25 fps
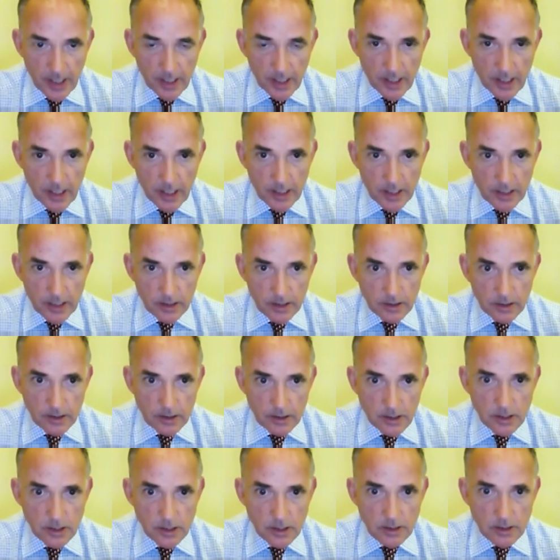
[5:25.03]
and
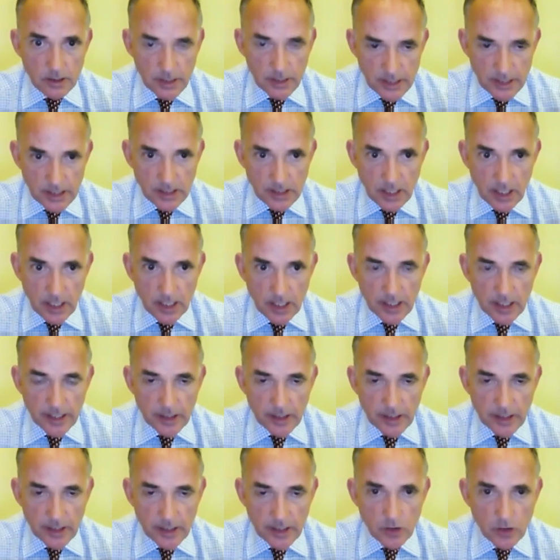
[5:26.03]
this is clearly
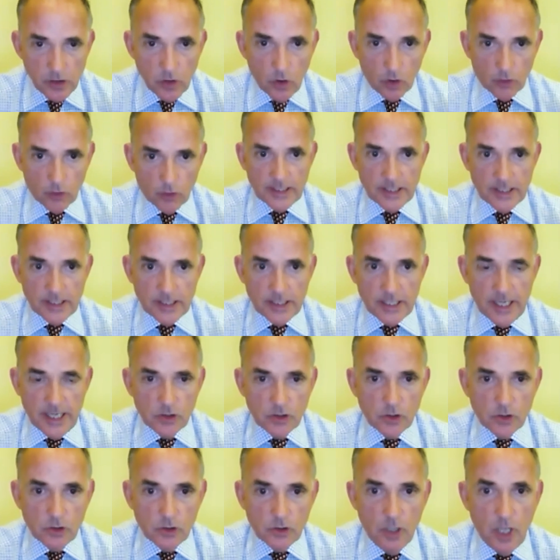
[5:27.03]

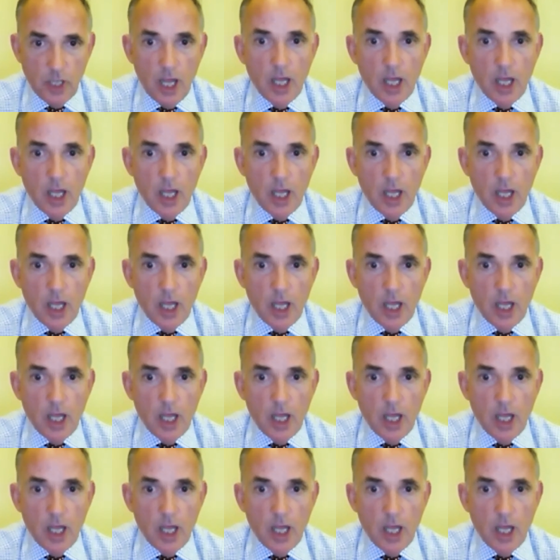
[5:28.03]
non-residential.